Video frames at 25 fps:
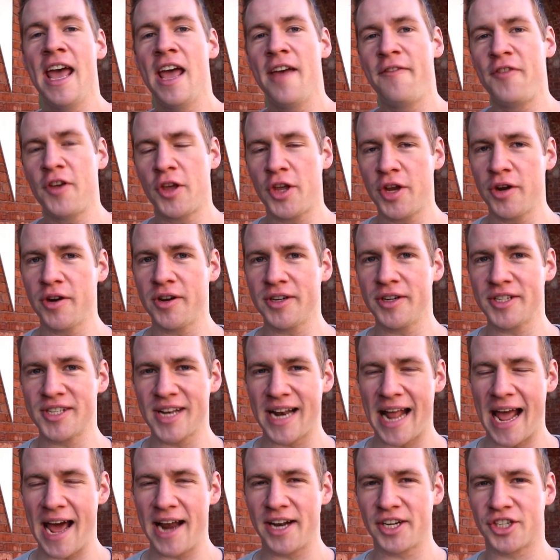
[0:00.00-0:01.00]
If you're curious
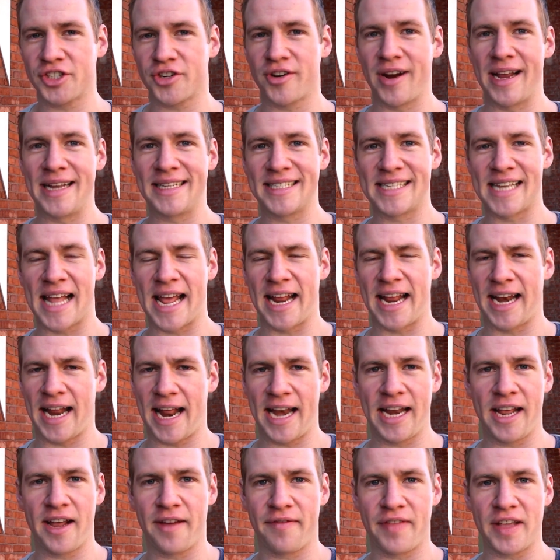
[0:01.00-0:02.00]
on how to translate
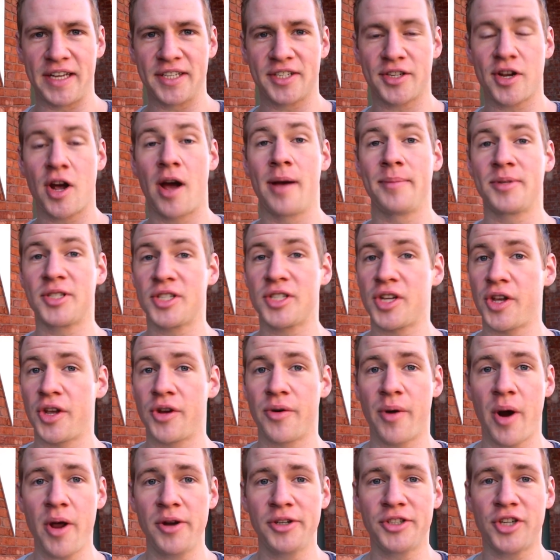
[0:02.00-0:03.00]
any of these times to
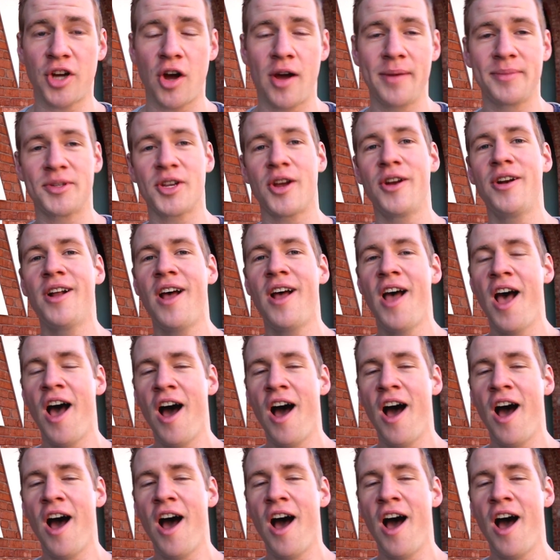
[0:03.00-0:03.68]
your own time zone,